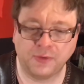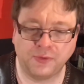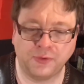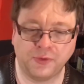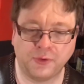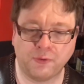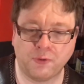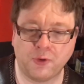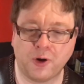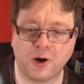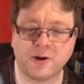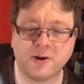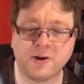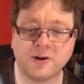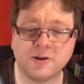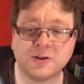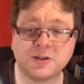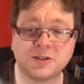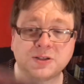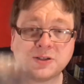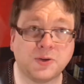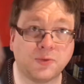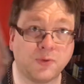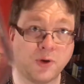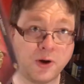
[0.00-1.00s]

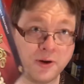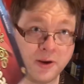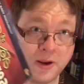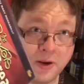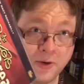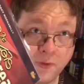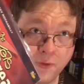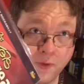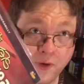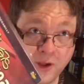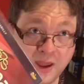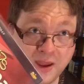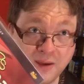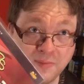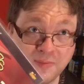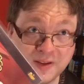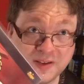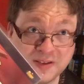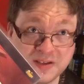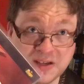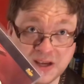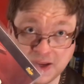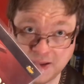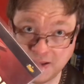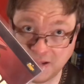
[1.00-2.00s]
Rockers, Rockin' Dream, a
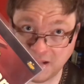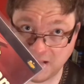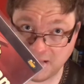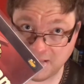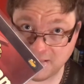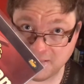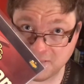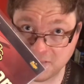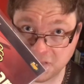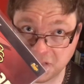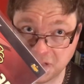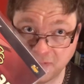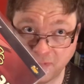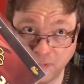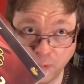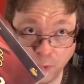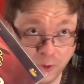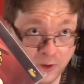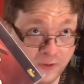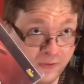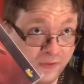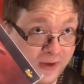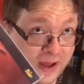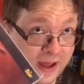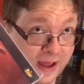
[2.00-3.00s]
10-inch
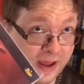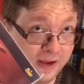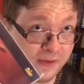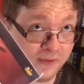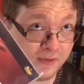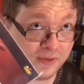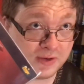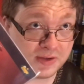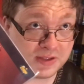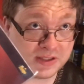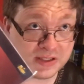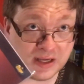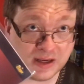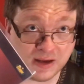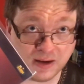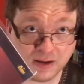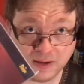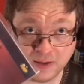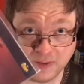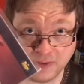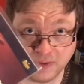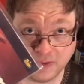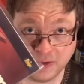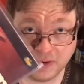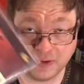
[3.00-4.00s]
45
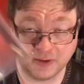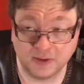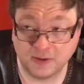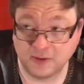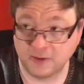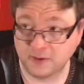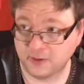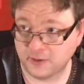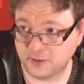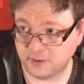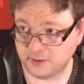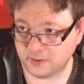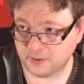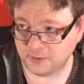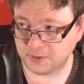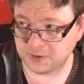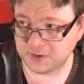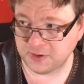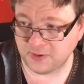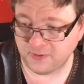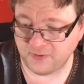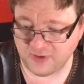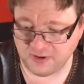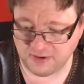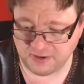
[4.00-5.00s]
single,
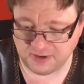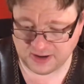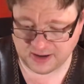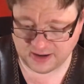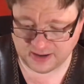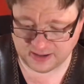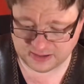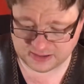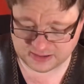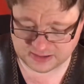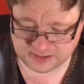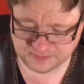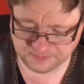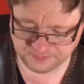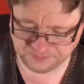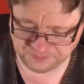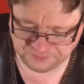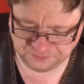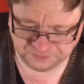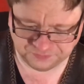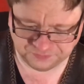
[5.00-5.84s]
also very nice.